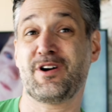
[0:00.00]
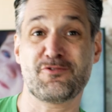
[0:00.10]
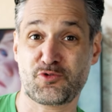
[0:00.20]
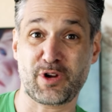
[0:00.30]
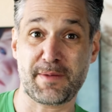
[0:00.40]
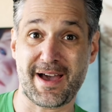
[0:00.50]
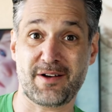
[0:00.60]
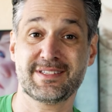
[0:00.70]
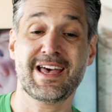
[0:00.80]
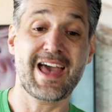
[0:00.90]
120
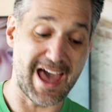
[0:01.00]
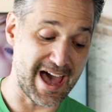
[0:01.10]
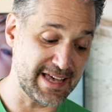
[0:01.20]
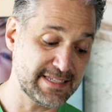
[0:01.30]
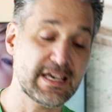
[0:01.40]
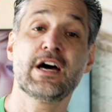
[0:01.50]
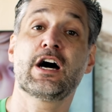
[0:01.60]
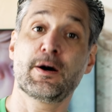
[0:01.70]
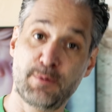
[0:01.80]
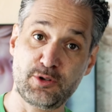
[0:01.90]
pounds as
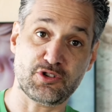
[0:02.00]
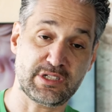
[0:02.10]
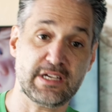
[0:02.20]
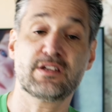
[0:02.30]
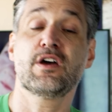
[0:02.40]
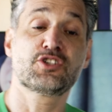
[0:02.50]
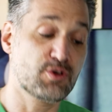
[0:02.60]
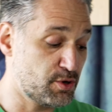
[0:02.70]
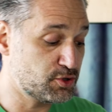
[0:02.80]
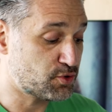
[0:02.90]
a booster seat.
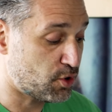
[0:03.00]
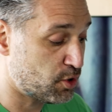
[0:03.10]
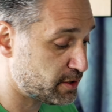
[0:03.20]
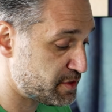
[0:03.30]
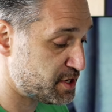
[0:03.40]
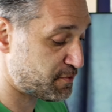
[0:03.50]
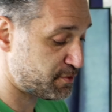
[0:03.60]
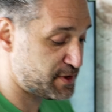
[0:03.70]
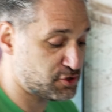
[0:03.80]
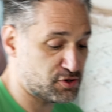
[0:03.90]
So those are all of the
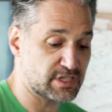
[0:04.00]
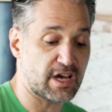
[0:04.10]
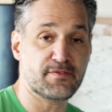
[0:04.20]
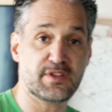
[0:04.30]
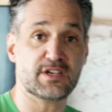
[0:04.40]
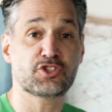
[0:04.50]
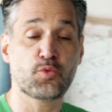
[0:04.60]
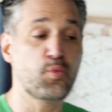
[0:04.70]
different features of this. So